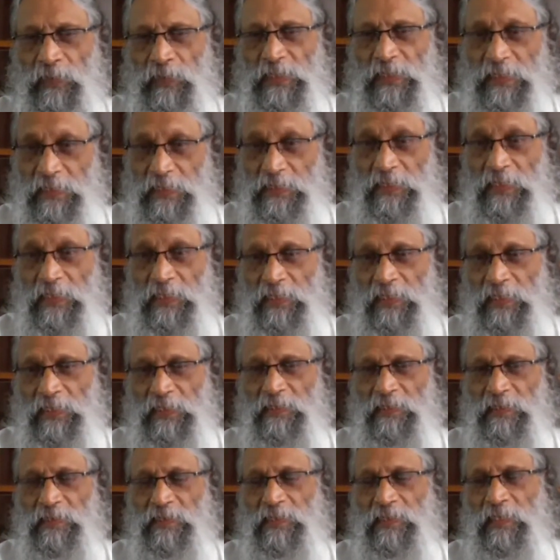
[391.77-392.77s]

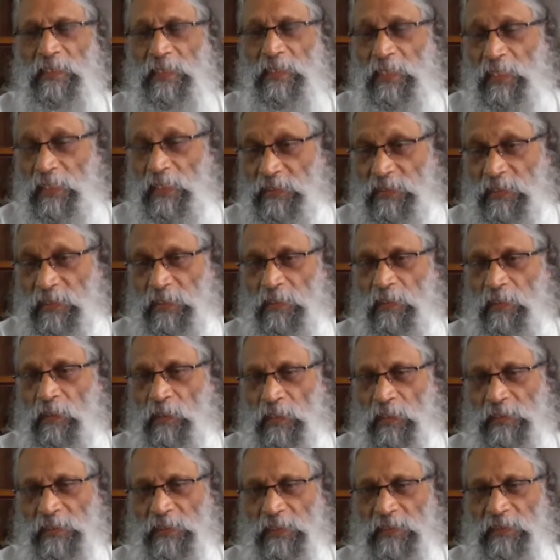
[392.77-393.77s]
Patanjali is a great
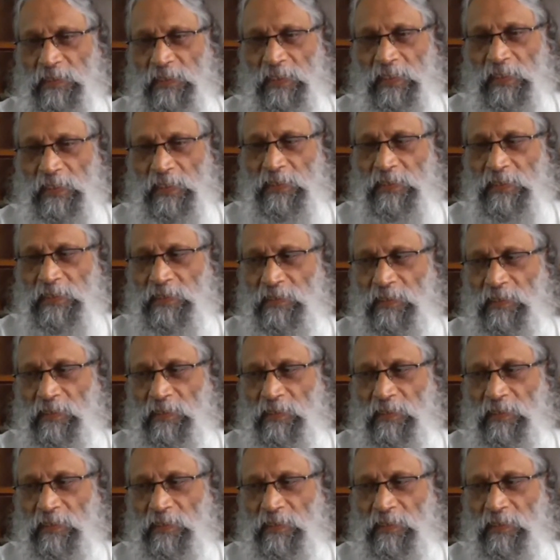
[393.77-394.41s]
psychologist. He